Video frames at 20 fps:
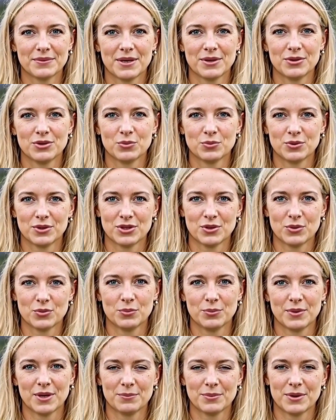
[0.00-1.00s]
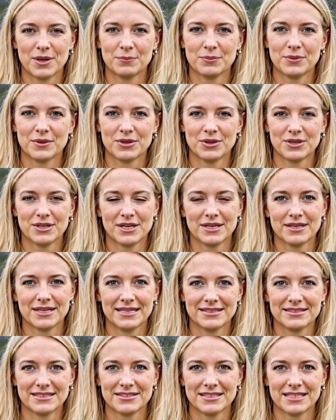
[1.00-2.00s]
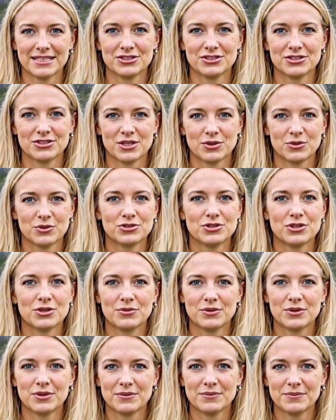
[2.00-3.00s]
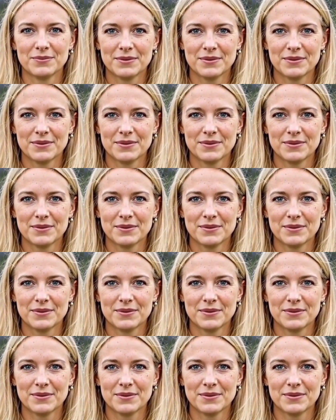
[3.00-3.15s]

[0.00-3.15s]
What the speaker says: A new window will pop up. Click on SSH Stunnel Server.